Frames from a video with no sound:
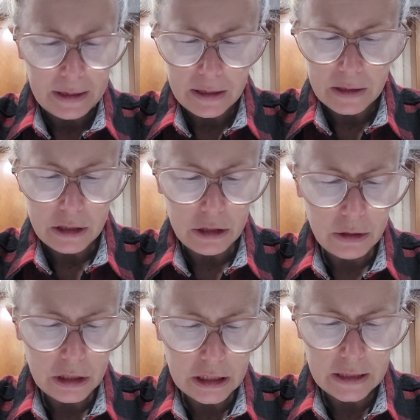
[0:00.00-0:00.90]

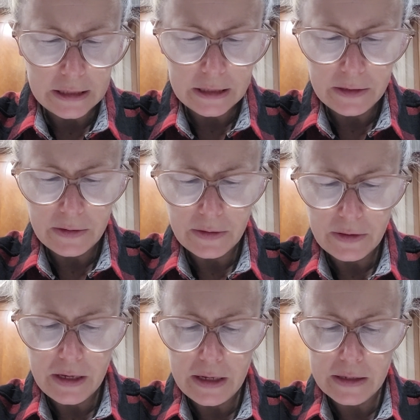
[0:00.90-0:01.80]
Conclusion:
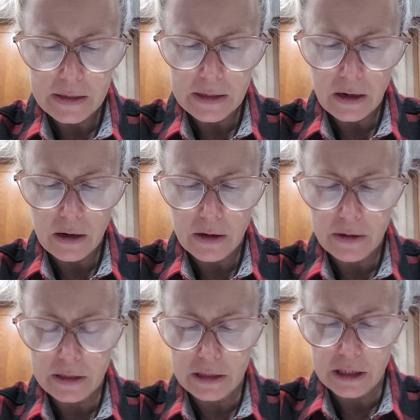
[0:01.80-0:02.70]
these are
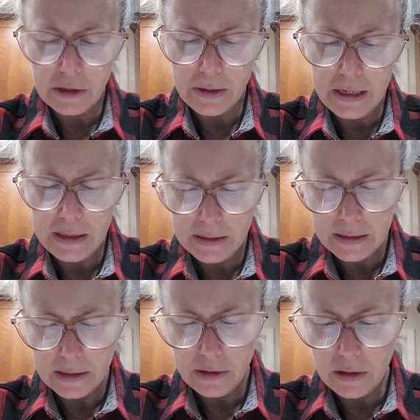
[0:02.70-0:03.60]
the
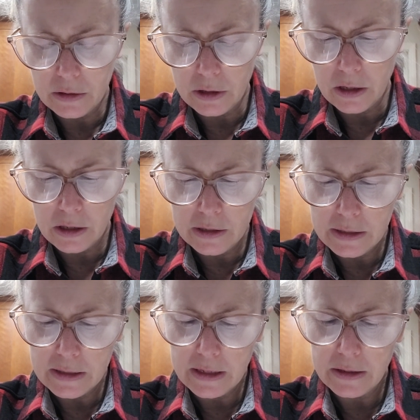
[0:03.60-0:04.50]
decrees, the
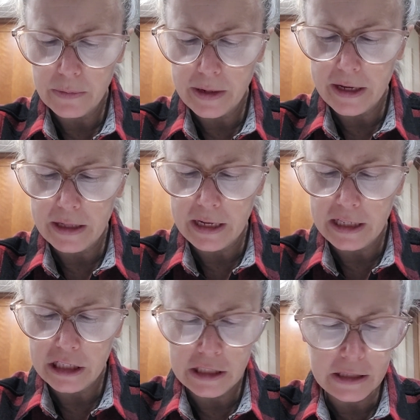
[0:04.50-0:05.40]
laws, and the
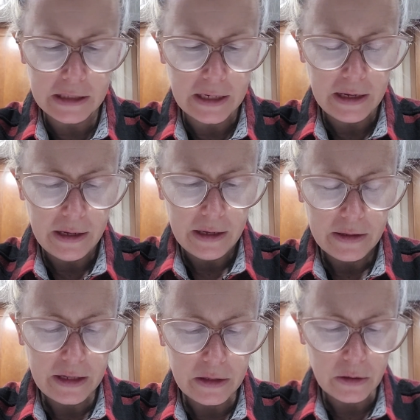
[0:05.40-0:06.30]
regulations
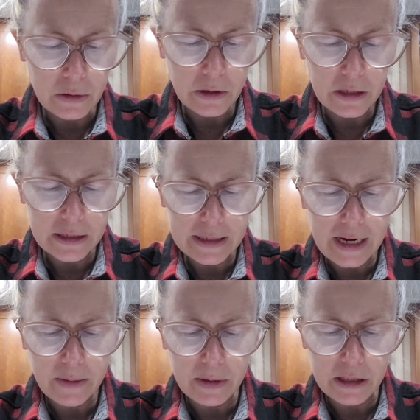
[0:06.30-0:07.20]
that the Lord
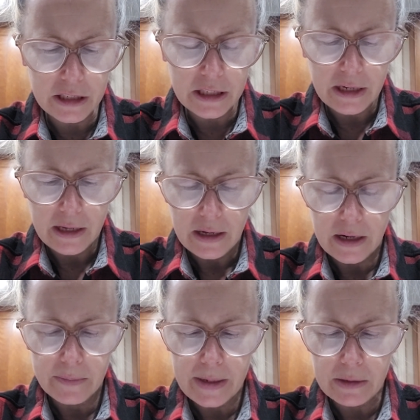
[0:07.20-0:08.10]
established
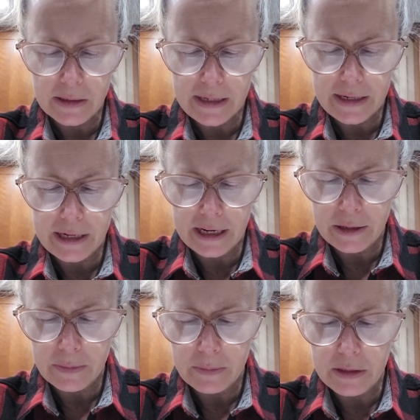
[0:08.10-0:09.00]
on Mount Sinai
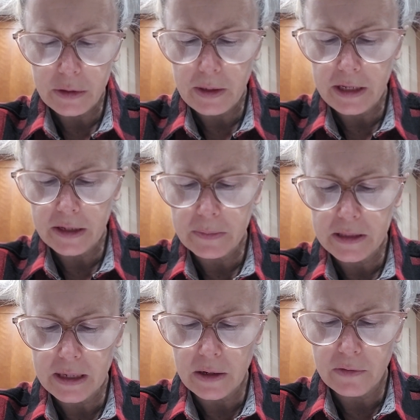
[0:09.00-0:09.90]
between
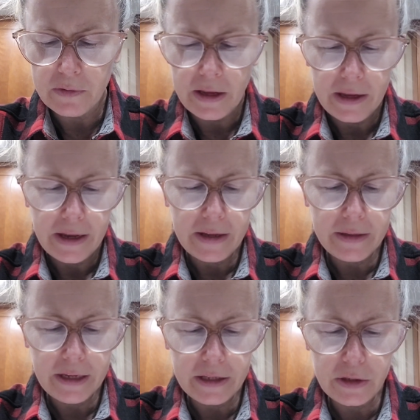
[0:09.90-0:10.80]
himself and
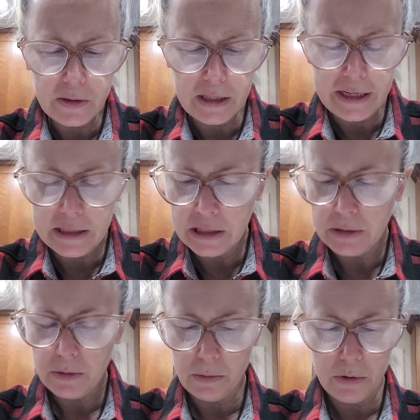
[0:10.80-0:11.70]
the Israelites
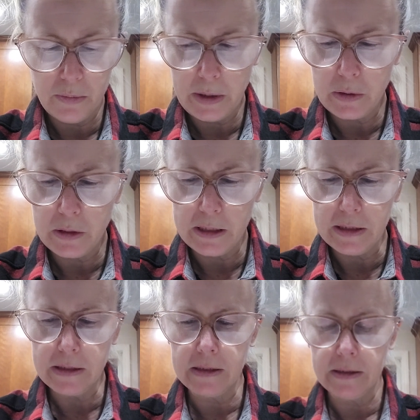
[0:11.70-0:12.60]
through
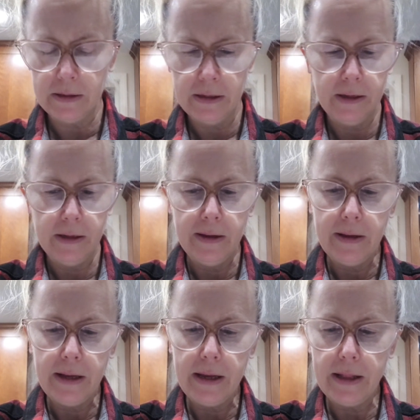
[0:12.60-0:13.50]
Moses.
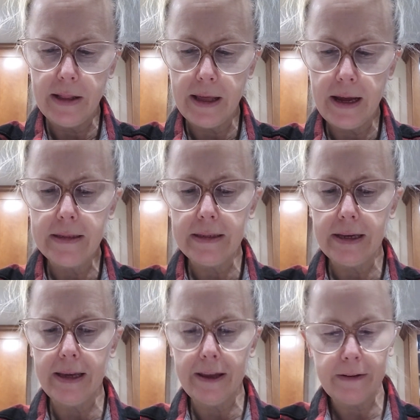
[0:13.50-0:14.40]
And that's
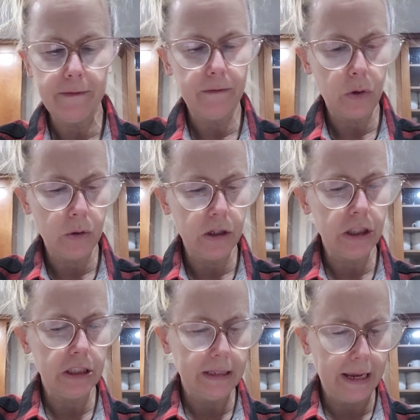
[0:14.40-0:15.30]
it for
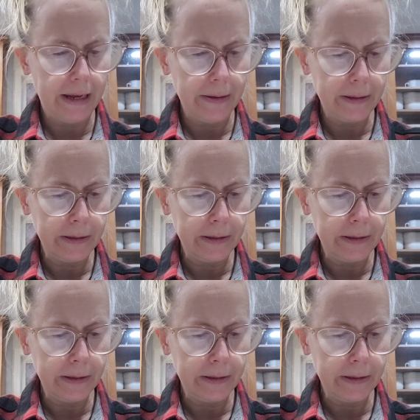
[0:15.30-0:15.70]
today.